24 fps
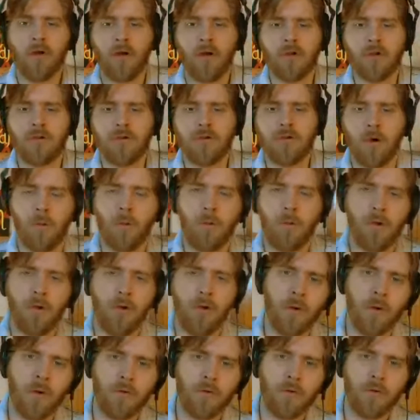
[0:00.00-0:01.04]
Hey, yo.
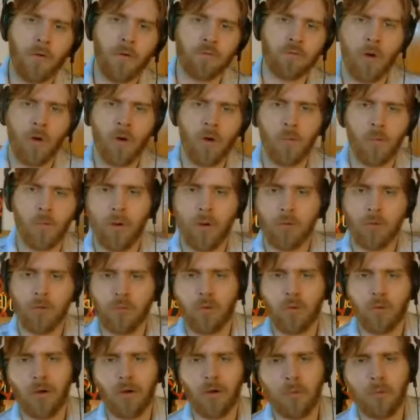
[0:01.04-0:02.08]
Hey, yo, Taco Bell's a
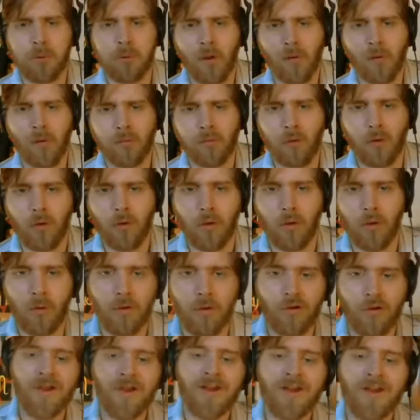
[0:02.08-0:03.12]
real good place to eat.
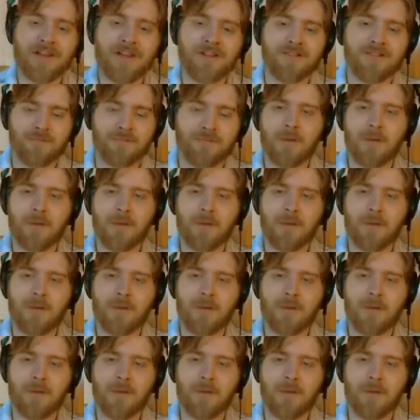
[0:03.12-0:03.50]
Because